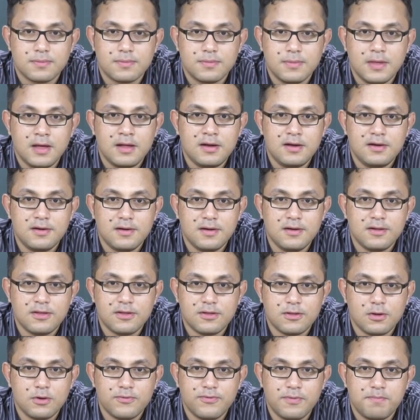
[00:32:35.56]
And it's
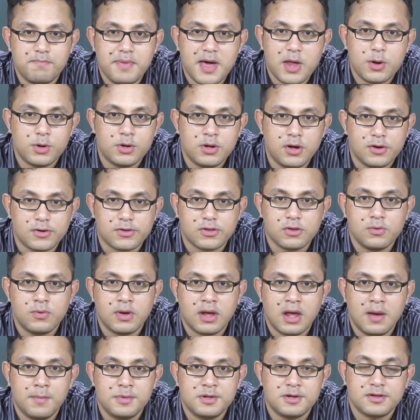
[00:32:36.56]
sort of a paradox
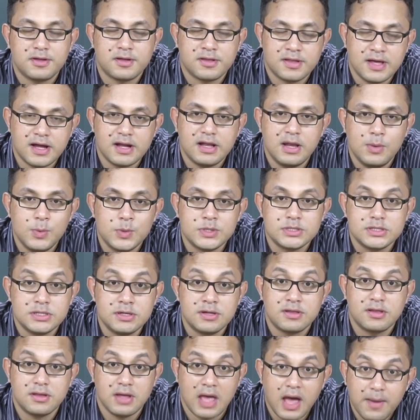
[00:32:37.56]
over here, but that's exactly what
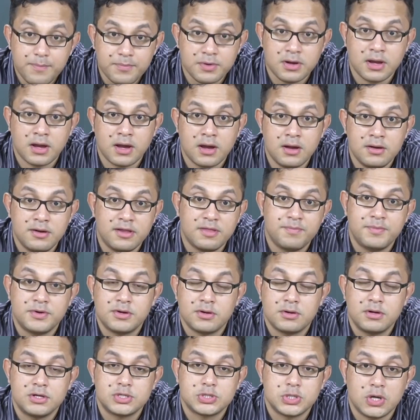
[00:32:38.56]
is happening in this
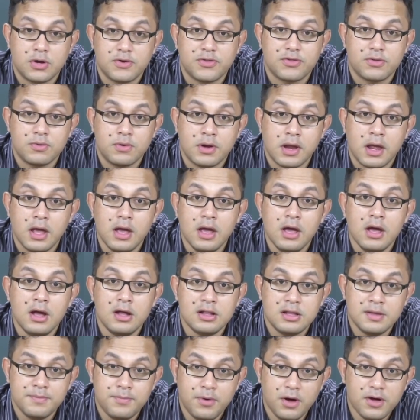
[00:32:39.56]
particular short story.
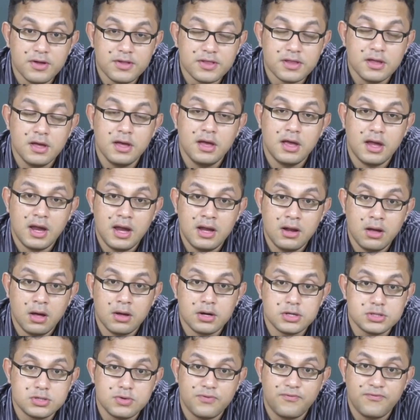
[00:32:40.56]
The boss, in
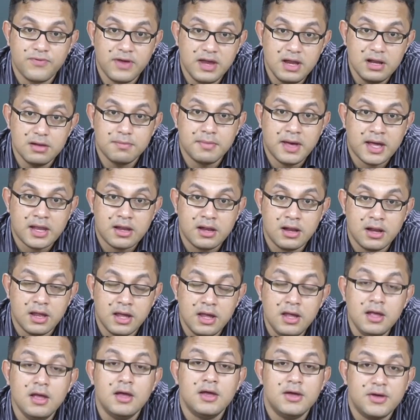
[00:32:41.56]
order to feel
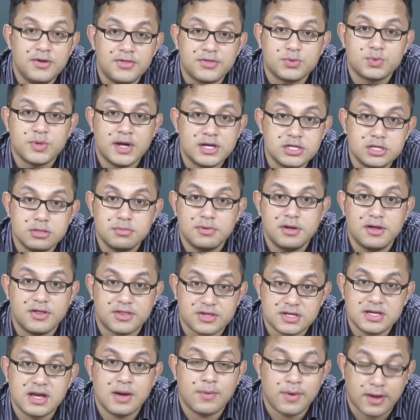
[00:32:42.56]
manly, is trying to be
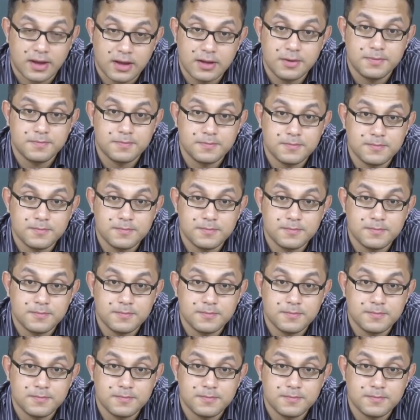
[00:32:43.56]
hysteric.